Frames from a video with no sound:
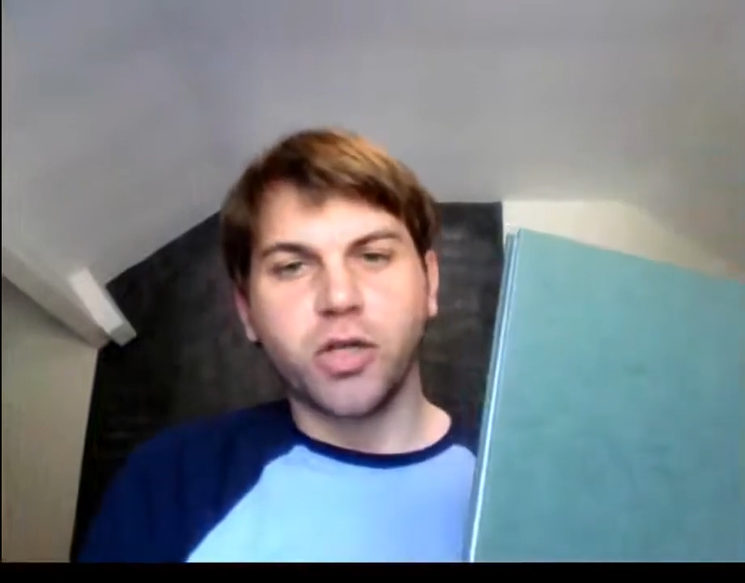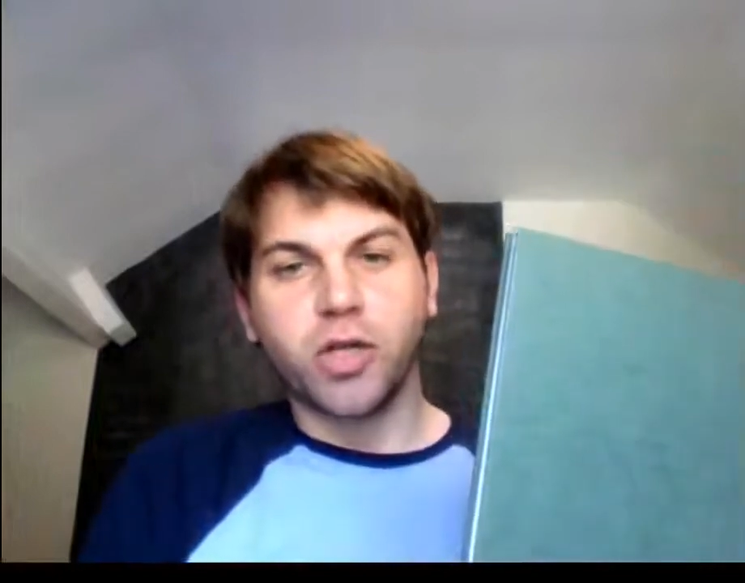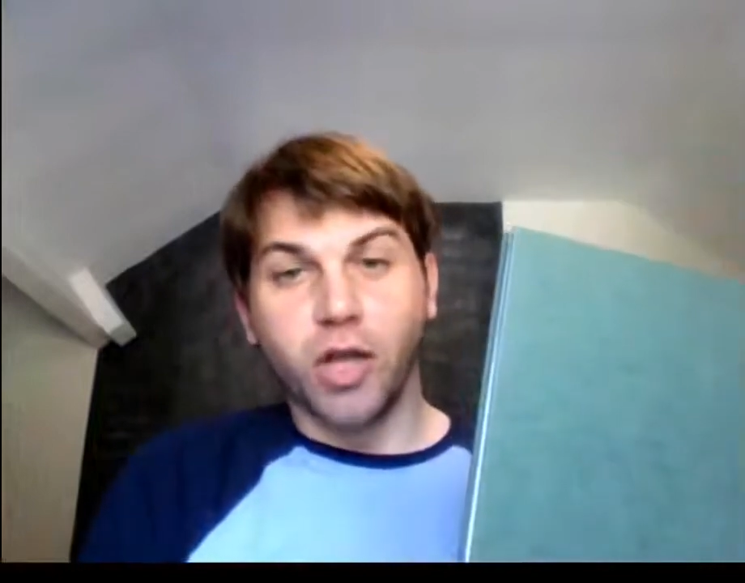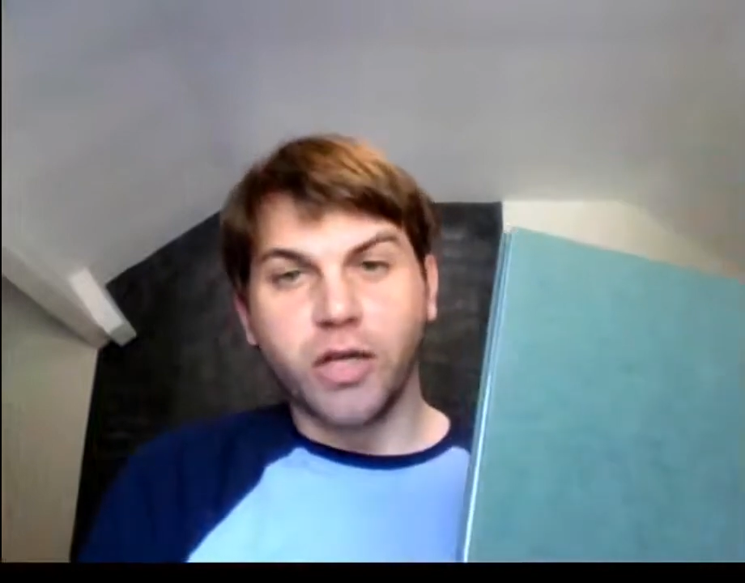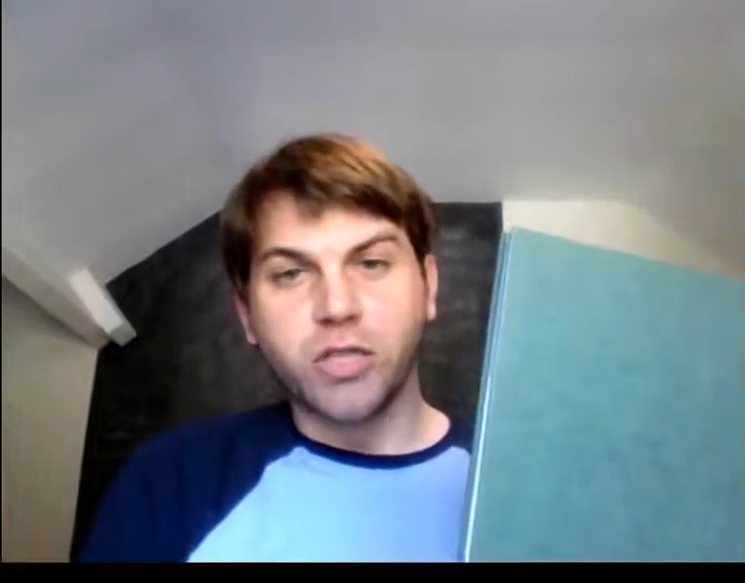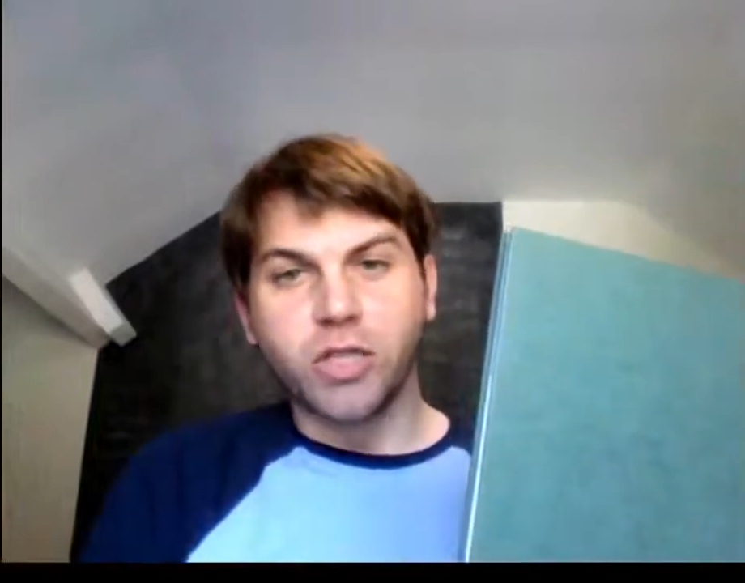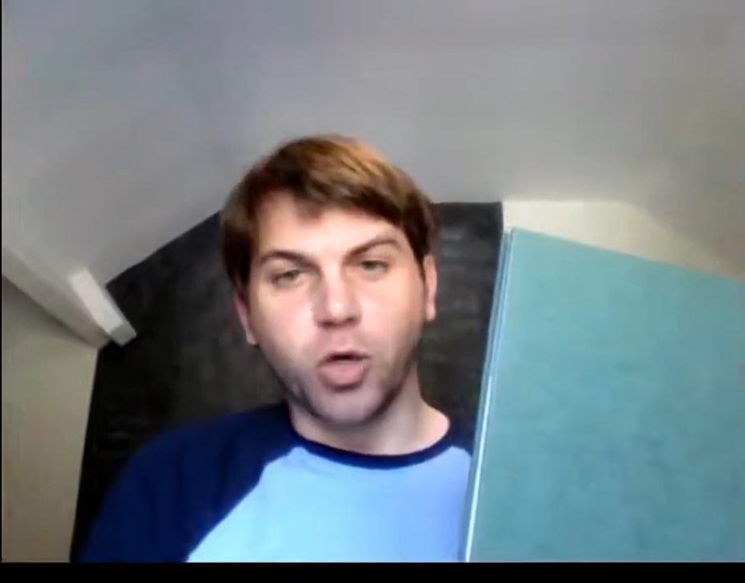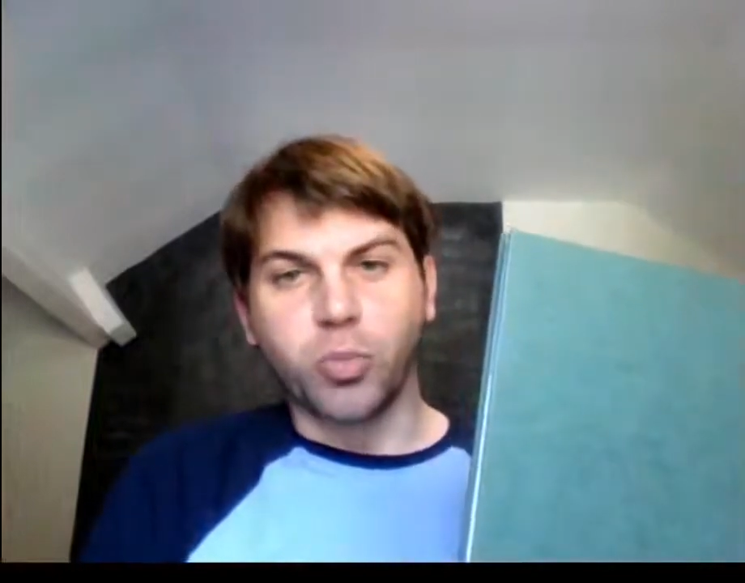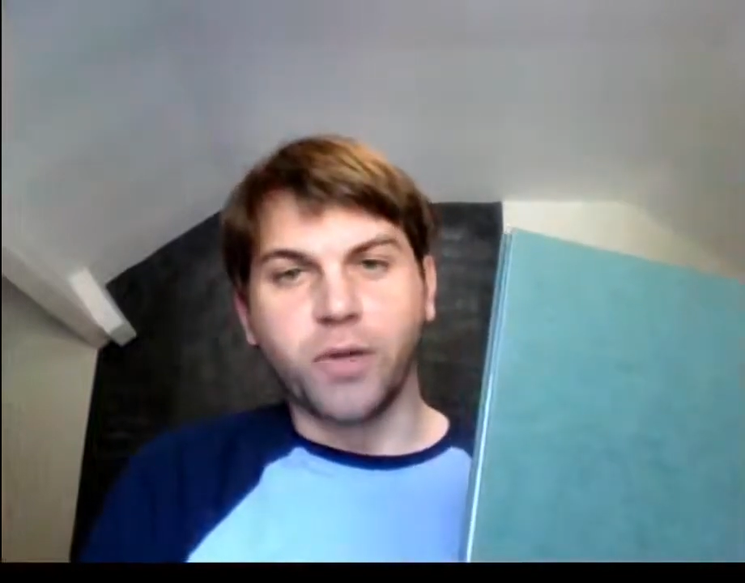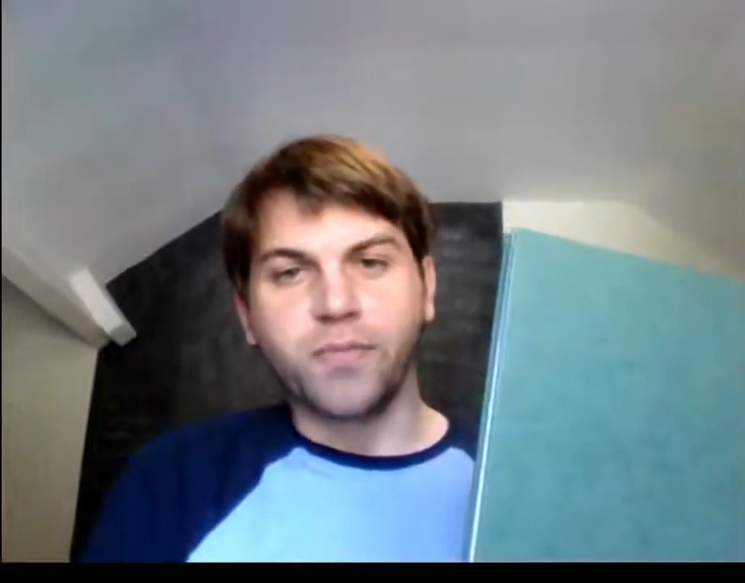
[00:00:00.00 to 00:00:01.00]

kaleidoscope.